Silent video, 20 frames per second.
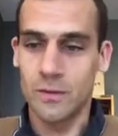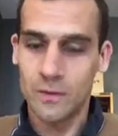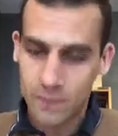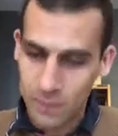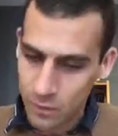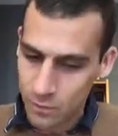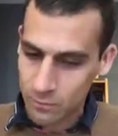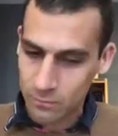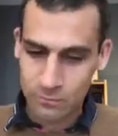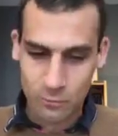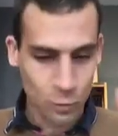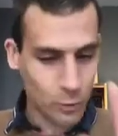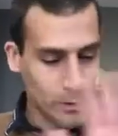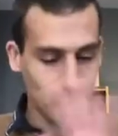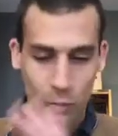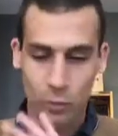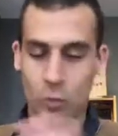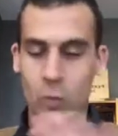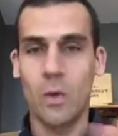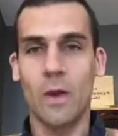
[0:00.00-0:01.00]
So we
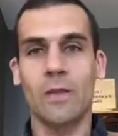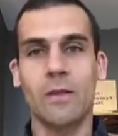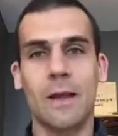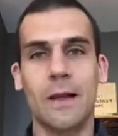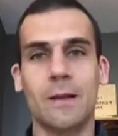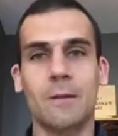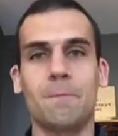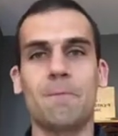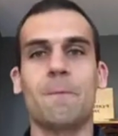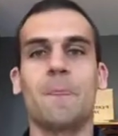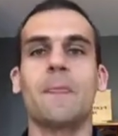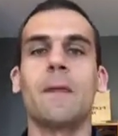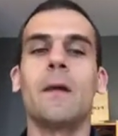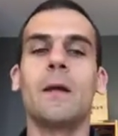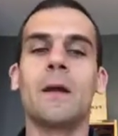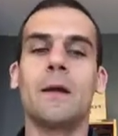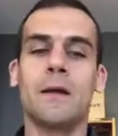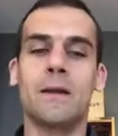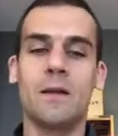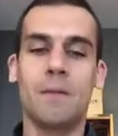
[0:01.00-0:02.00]
don't want that.
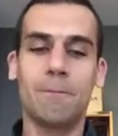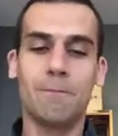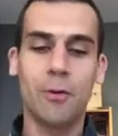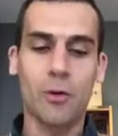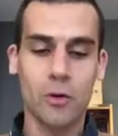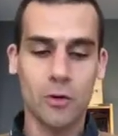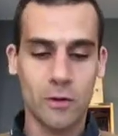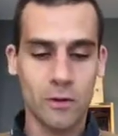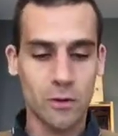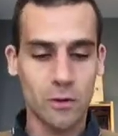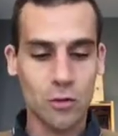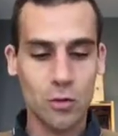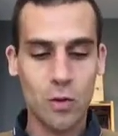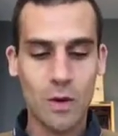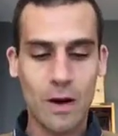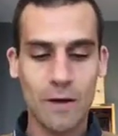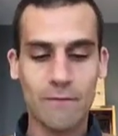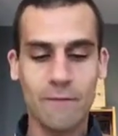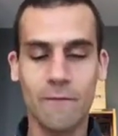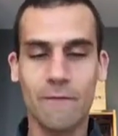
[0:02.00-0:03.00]
It's important to
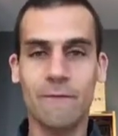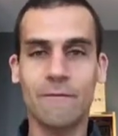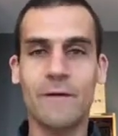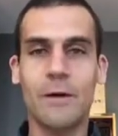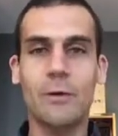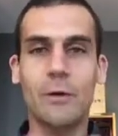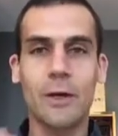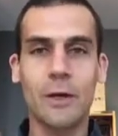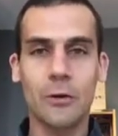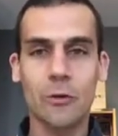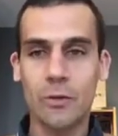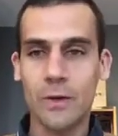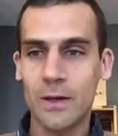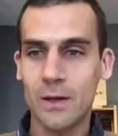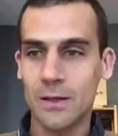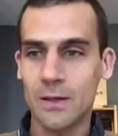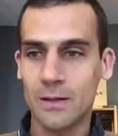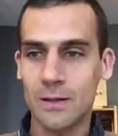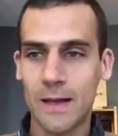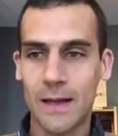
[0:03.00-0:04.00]
have very
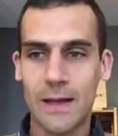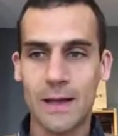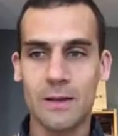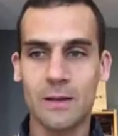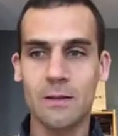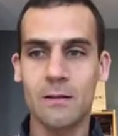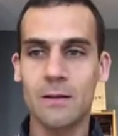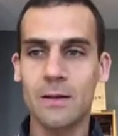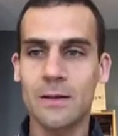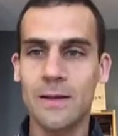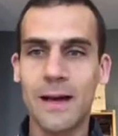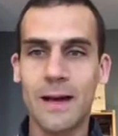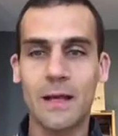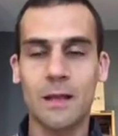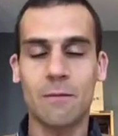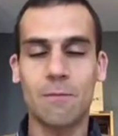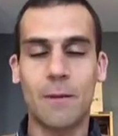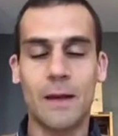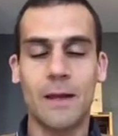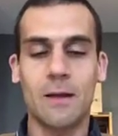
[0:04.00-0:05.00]
green and
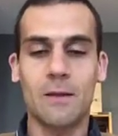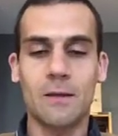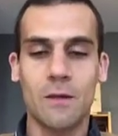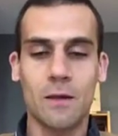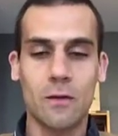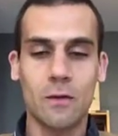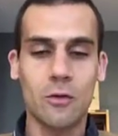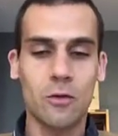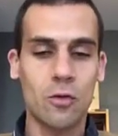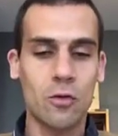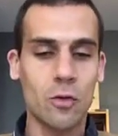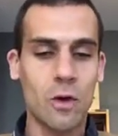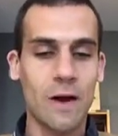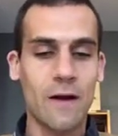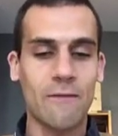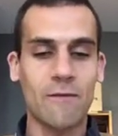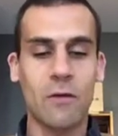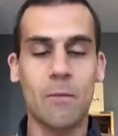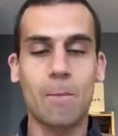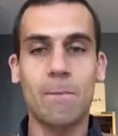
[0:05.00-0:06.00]
nice places to
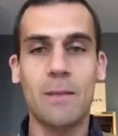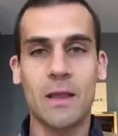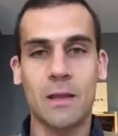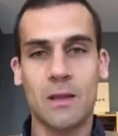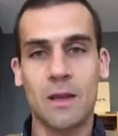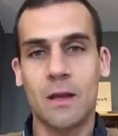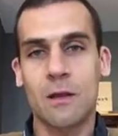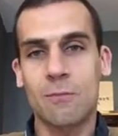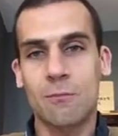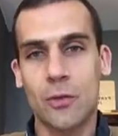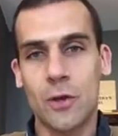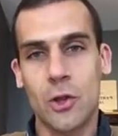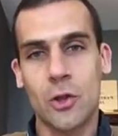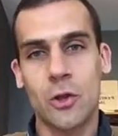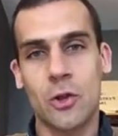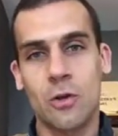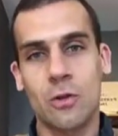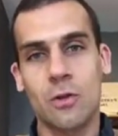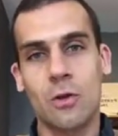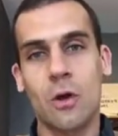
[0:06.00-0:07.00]
have the best
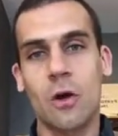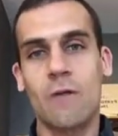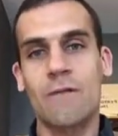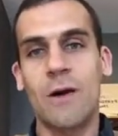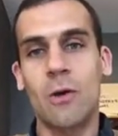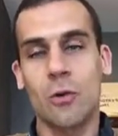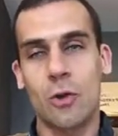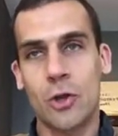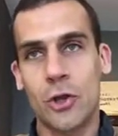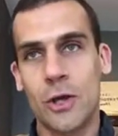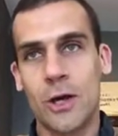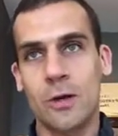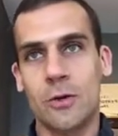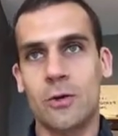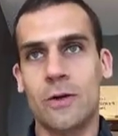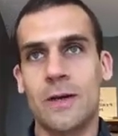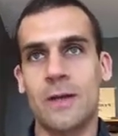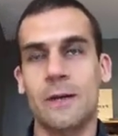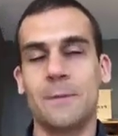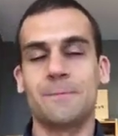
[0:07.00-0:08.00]
expression of our
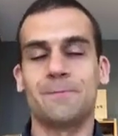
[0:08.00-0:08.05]
Chardonnay.